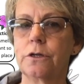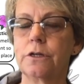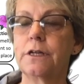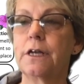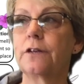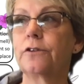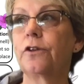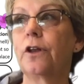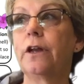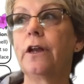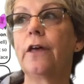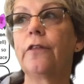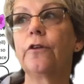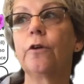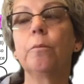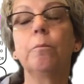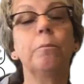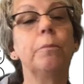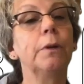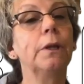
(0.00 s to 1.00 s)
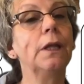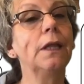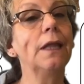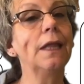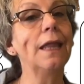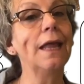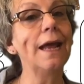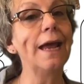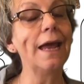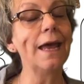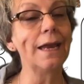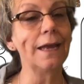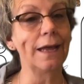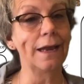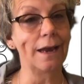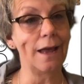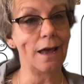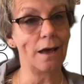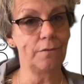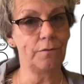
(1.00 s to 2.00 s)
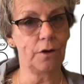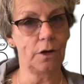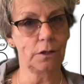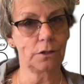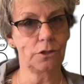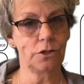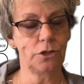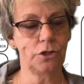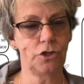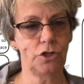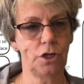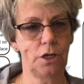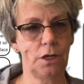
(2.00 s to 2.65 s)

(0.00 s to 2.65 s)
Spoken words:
Does another planet have oxygen?